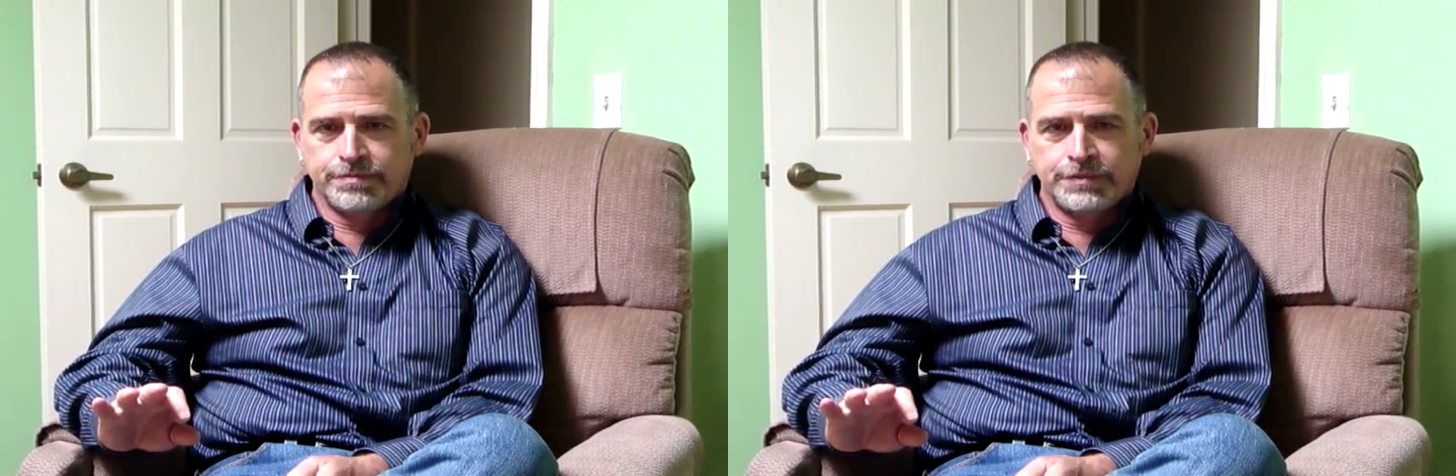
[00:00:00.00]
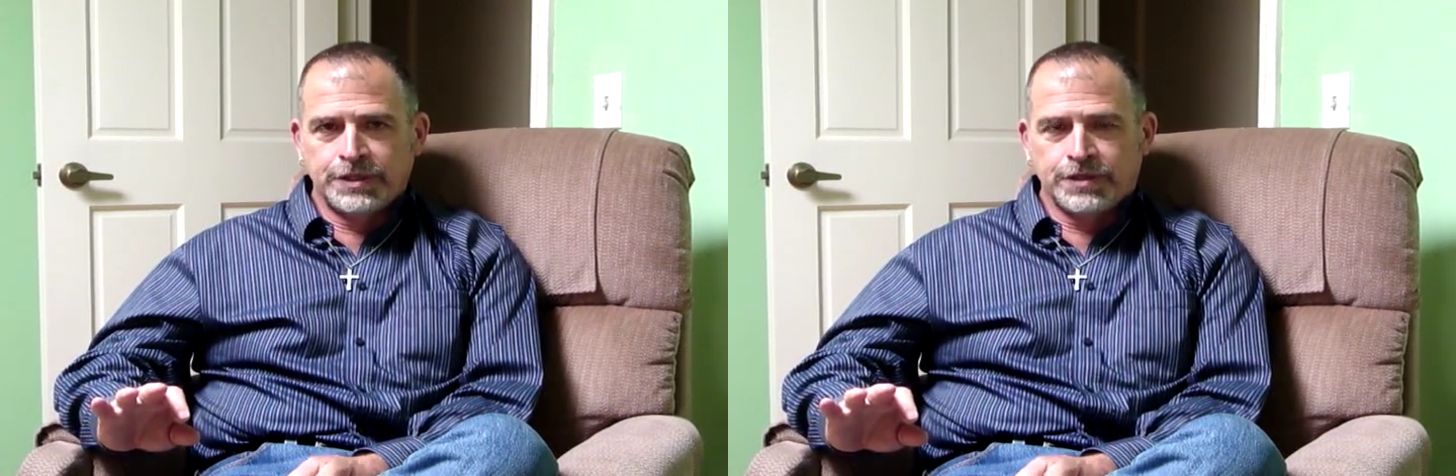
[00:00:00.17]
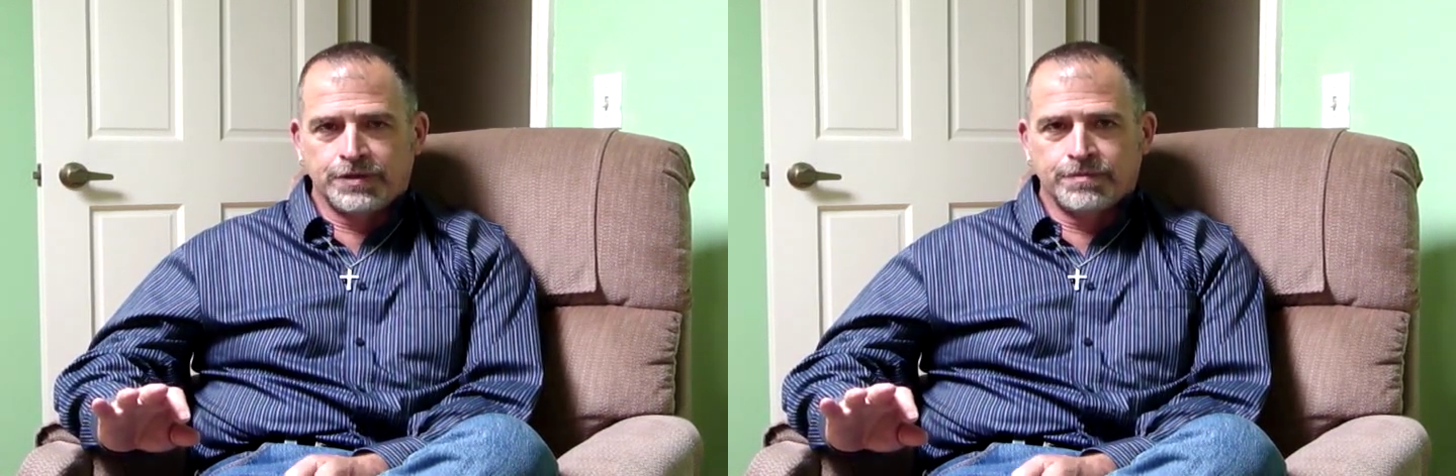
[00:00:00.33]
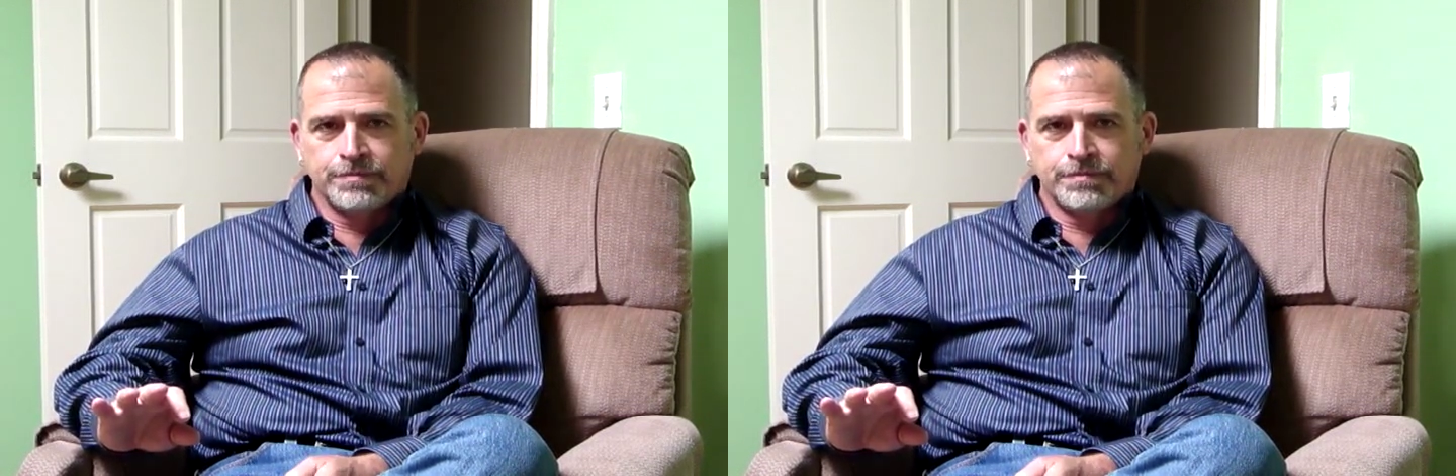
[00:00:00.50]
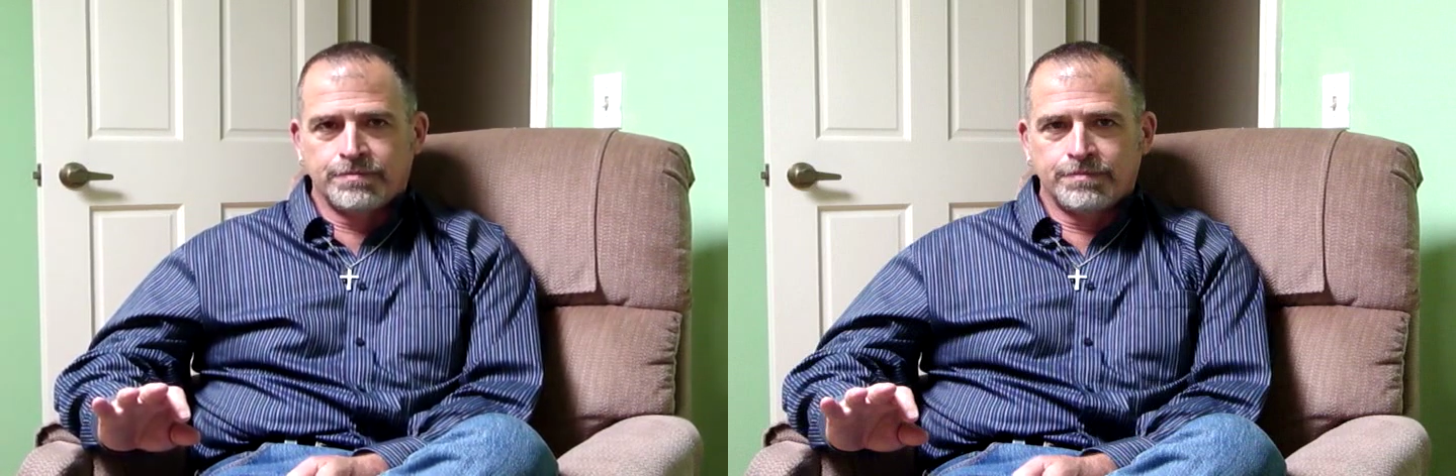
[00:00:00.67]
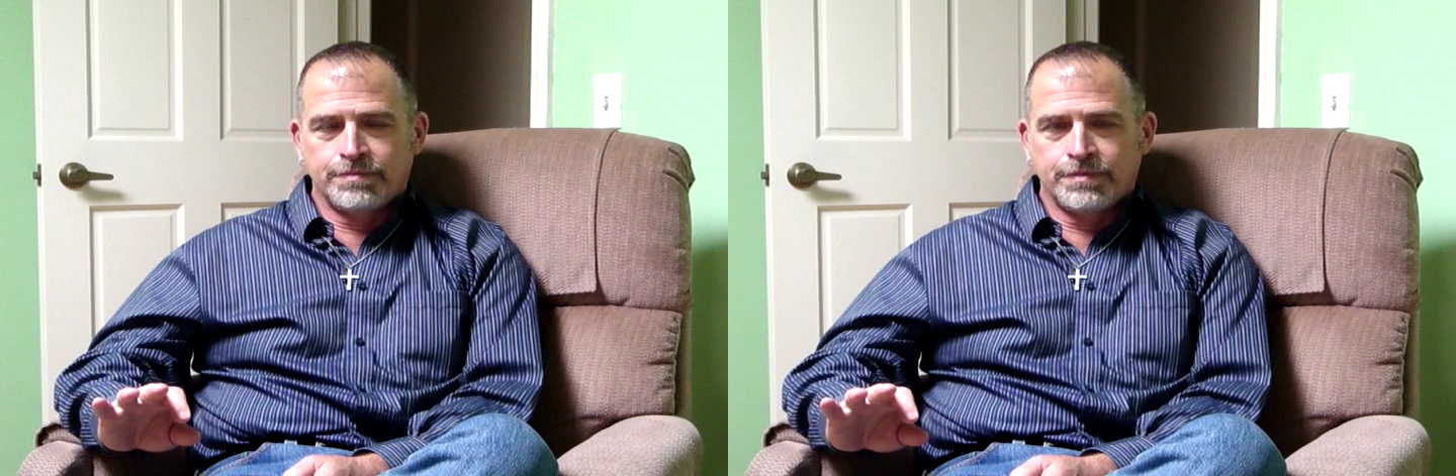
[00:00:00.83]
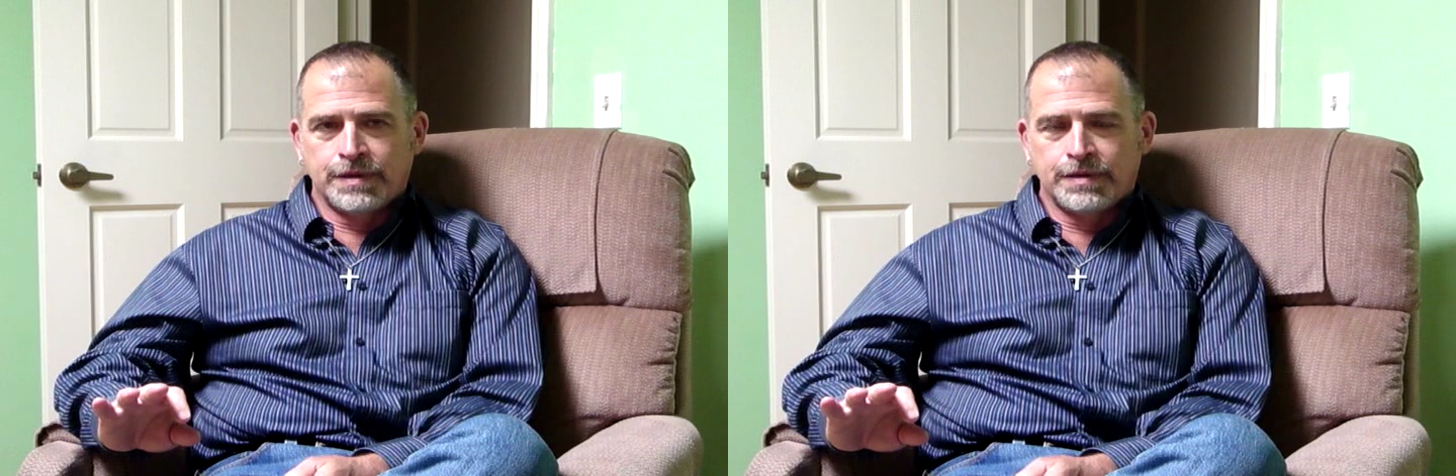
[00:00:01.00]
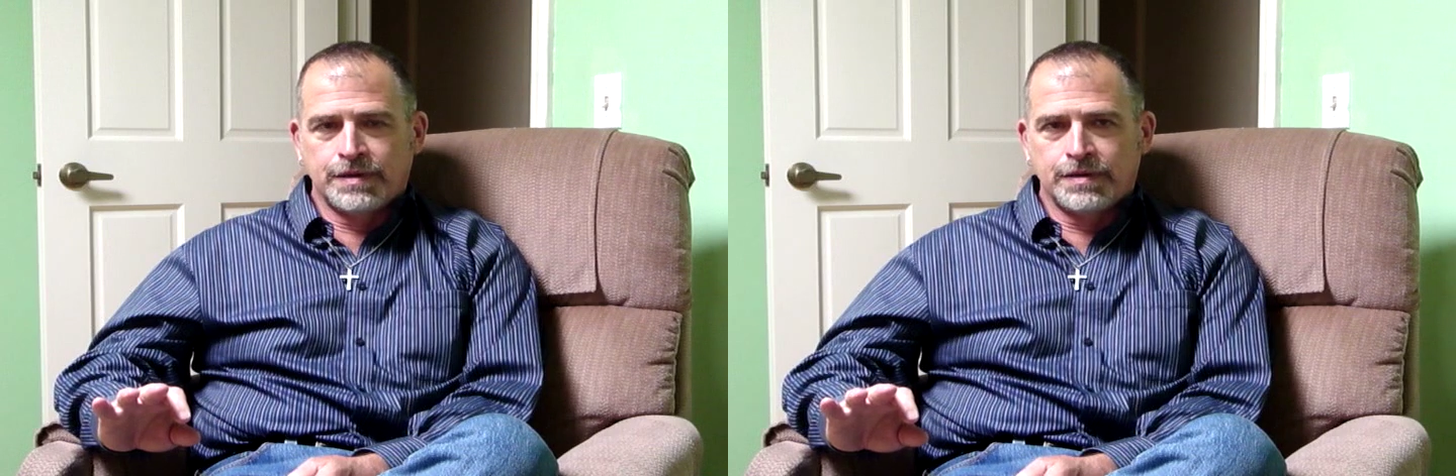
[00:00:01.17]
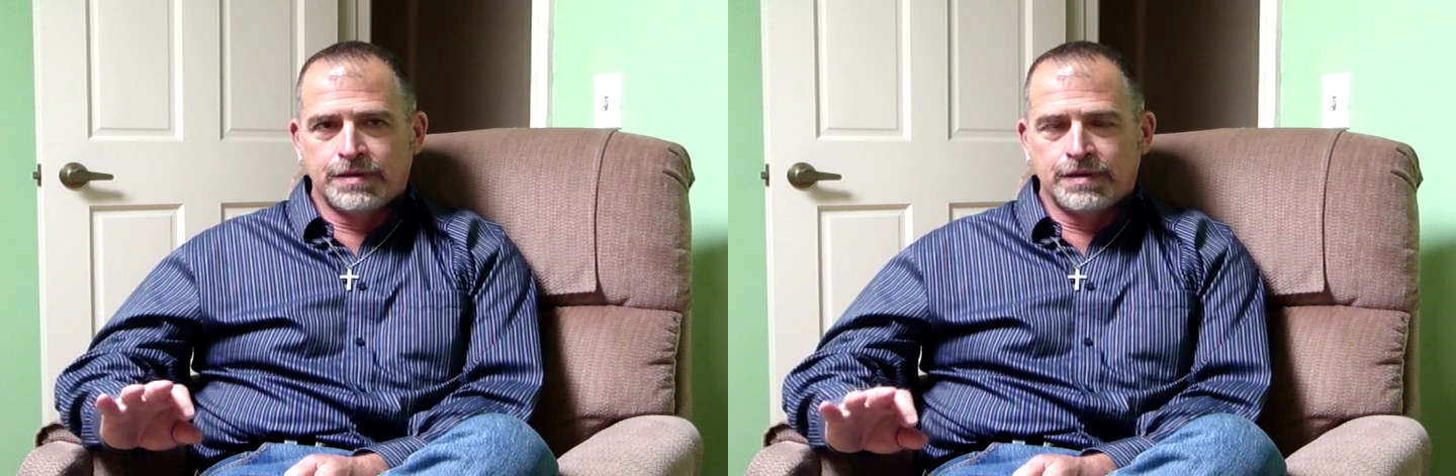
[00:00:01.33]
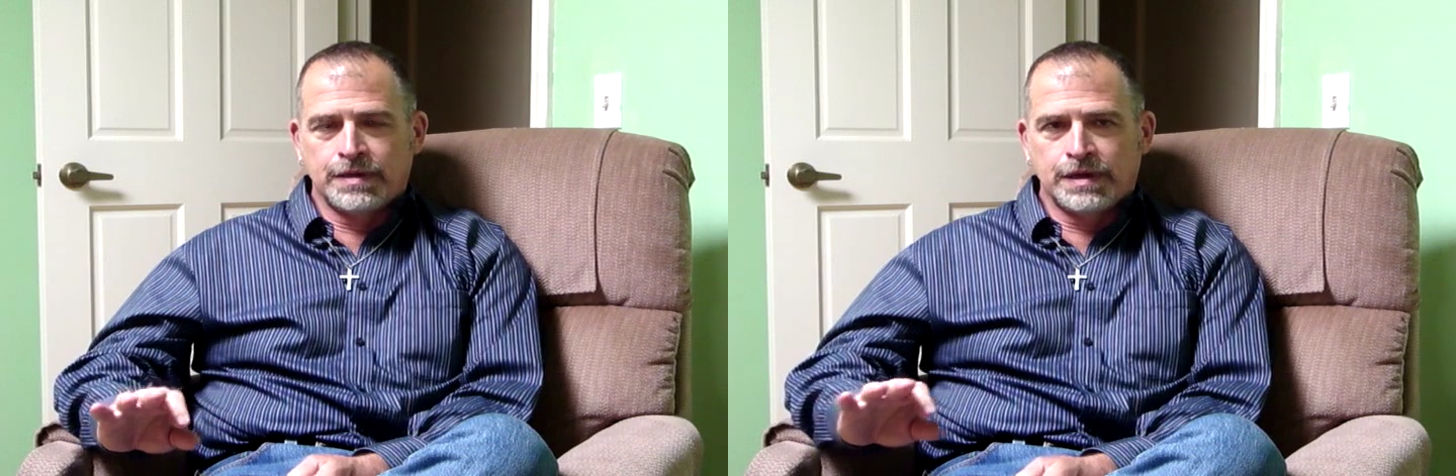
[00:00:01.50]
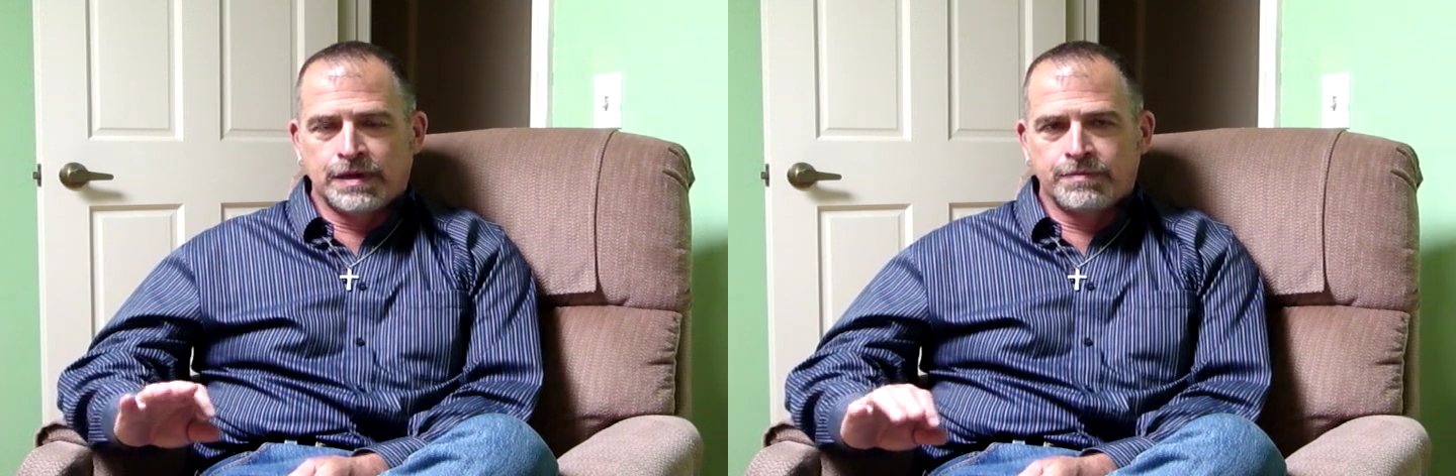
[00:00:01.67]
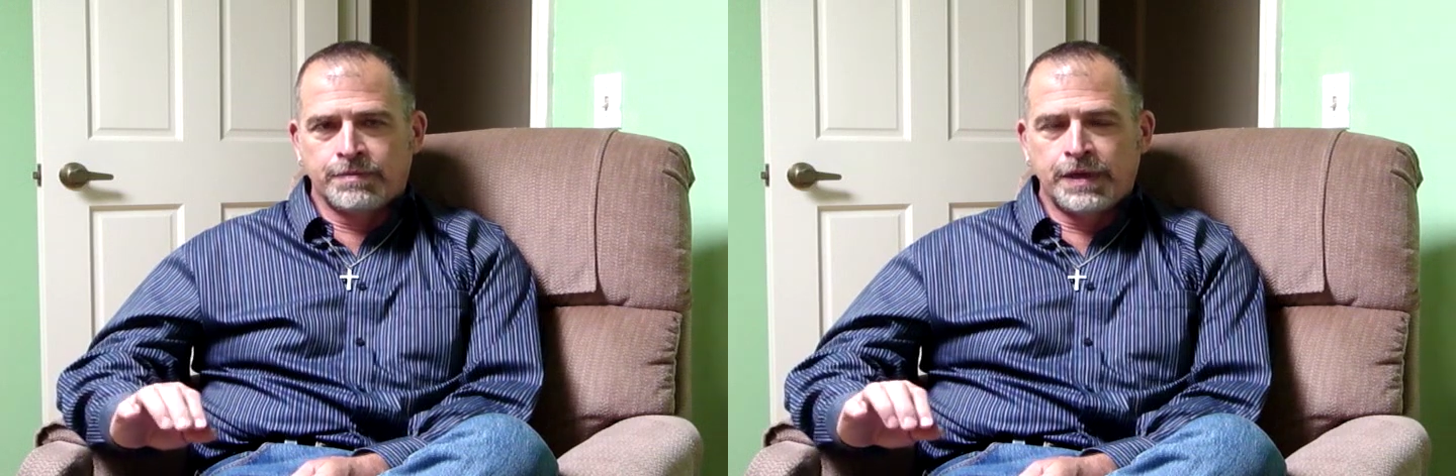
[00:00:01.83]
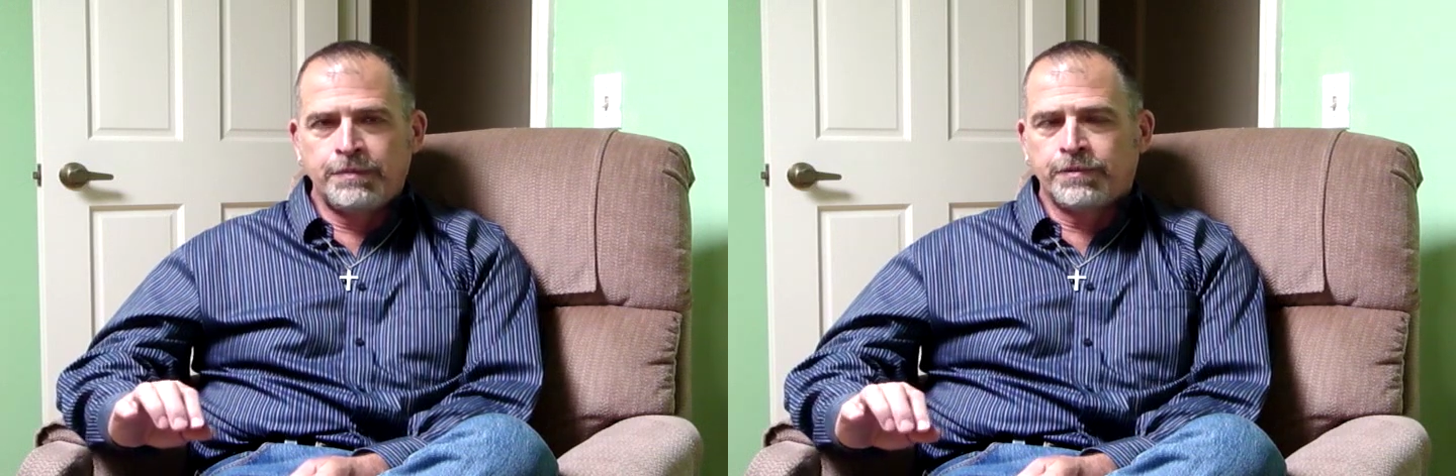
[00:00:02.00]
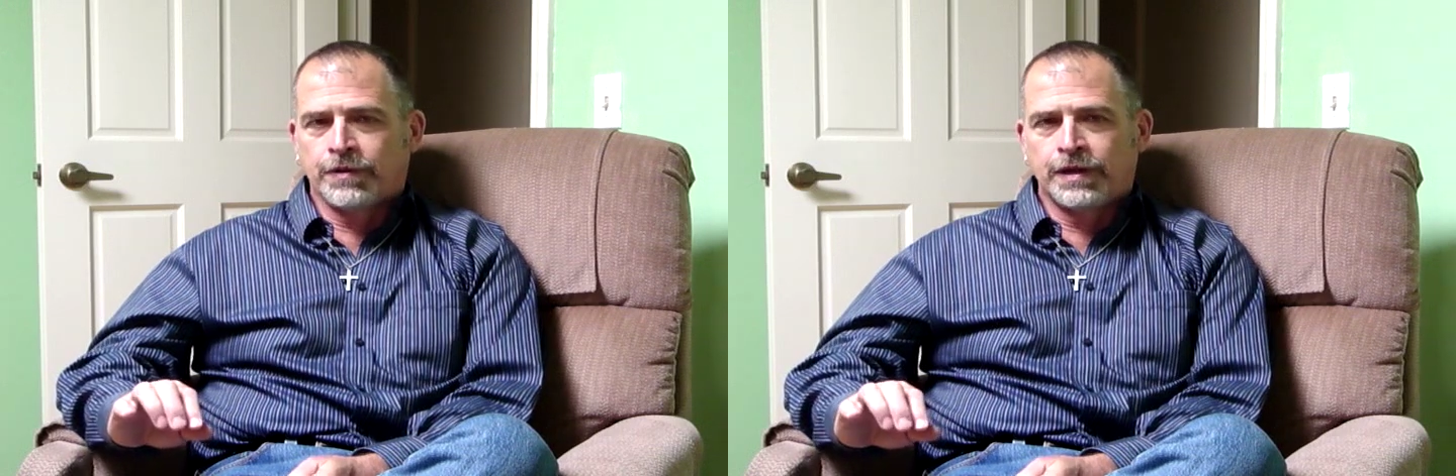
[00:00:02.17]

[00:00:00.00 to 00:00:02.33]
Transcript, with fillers: you know, people.